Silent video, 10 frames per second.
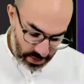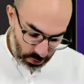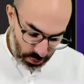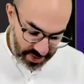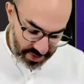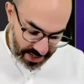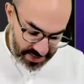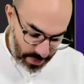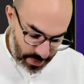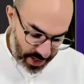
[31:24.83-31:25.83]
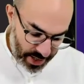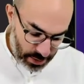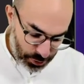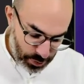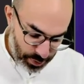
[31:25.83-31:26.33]
With the XDM
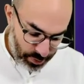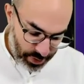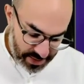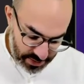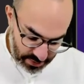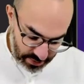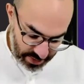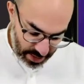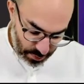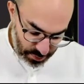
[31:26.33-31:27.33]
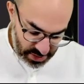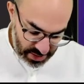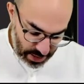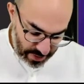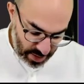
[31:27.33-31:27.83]
payload prepared, then obviously
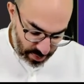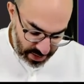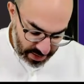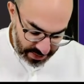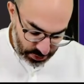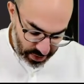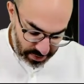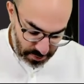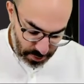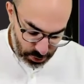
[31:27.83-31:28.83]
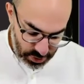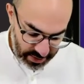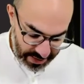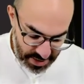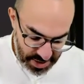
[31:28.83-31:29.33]
you have the ability to invoke
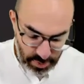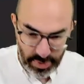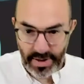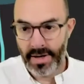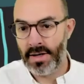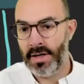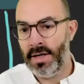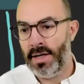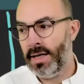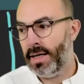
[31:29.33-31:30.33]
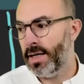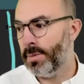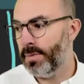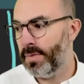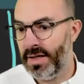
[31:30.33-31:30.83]
the Edge API.
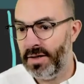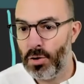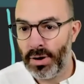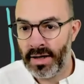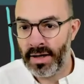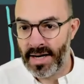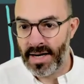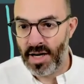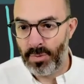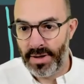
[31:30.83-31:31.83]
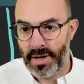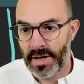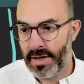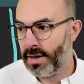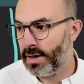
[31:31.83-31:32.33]
Invoking the Edge
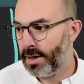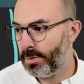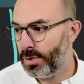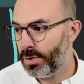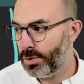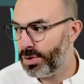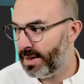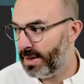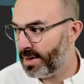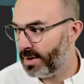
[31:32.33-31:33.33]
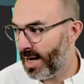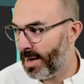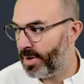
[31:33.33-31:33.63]
API, you'll see this in the Lambda